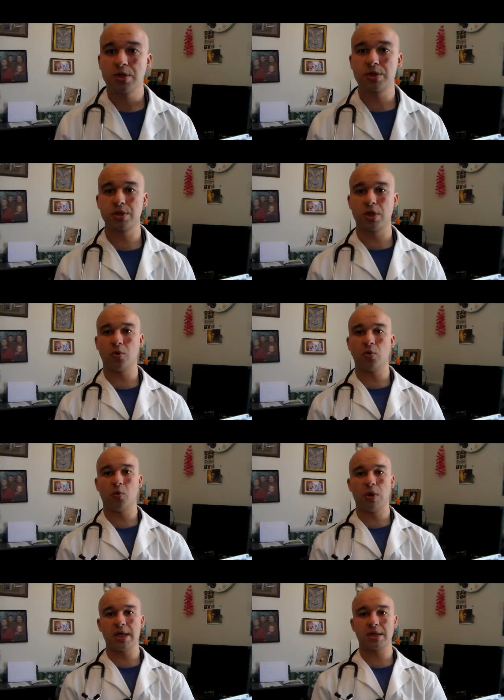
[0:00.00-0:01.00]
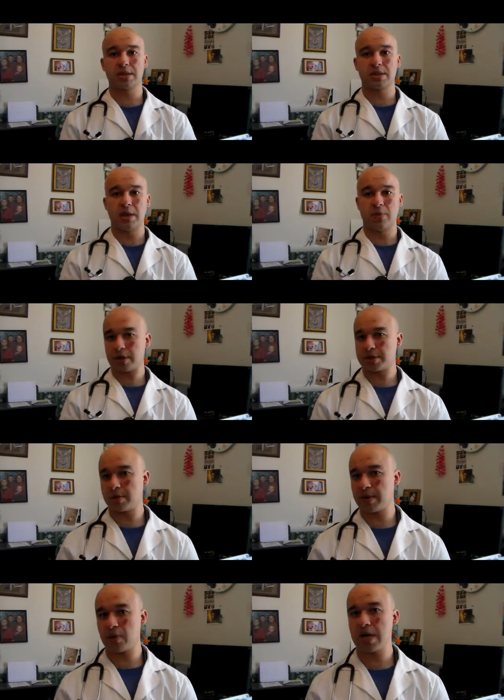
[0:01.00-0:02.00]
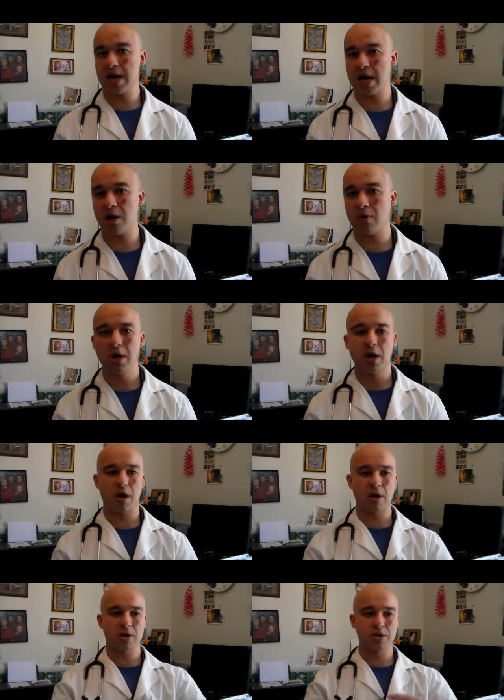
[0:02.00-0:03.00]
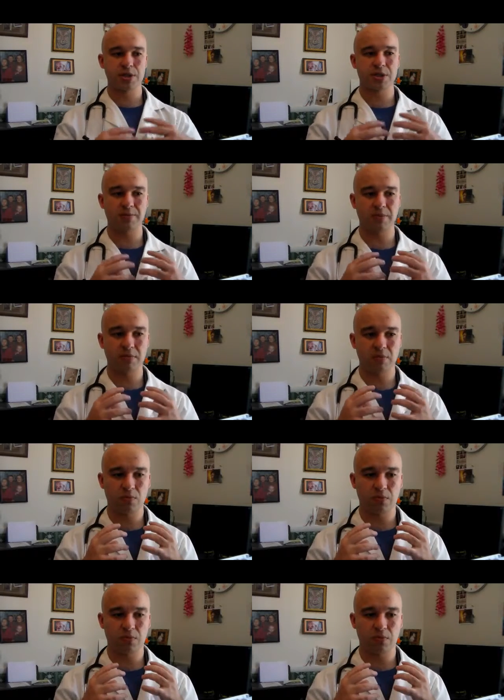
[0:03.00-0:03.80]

So what I want to talk about right now are some